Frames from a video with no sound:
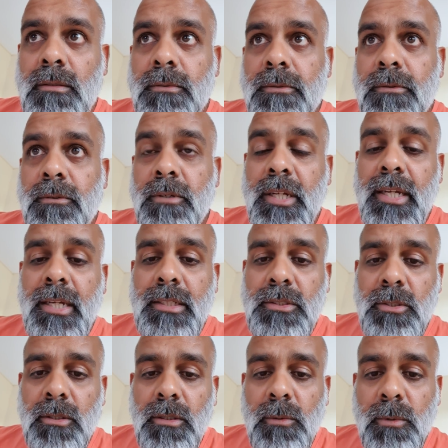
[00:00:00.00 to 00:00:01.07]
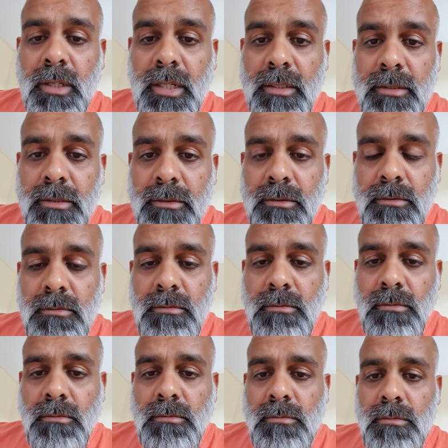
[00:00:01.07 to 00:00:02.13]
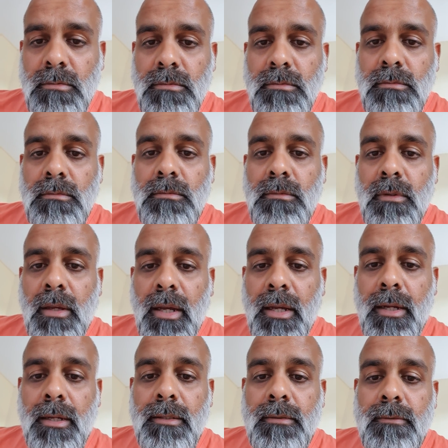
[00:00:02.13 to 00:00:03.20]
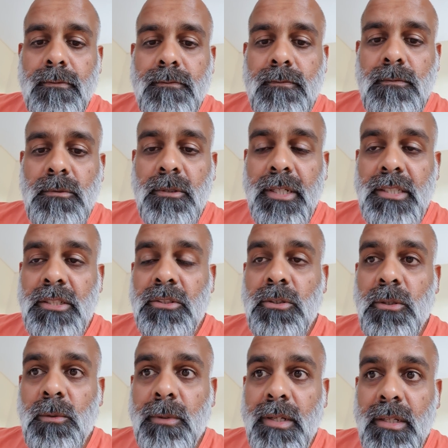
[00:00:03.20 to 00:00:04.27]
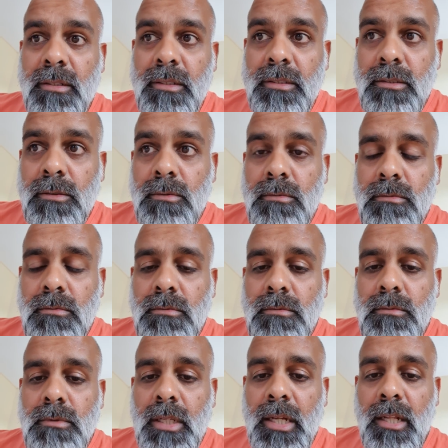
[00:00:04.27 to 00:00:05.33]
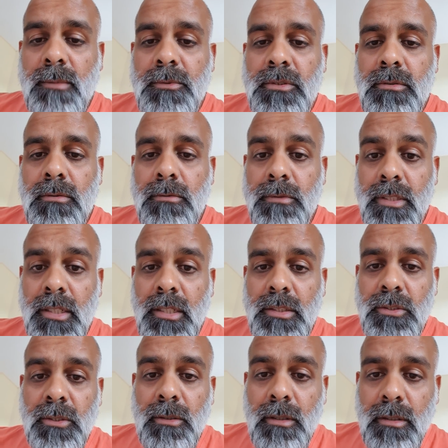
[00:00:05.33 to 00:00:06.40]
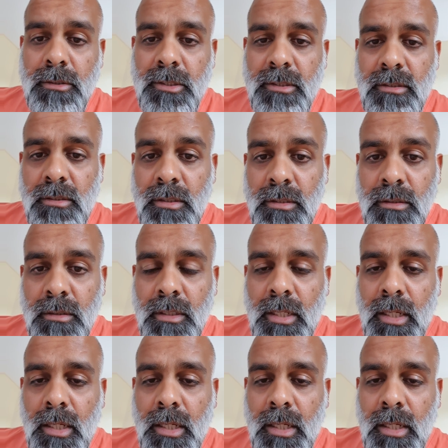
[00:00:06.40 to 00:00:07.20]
raise your awareness, and raising your awareness helps to raise your consciousness.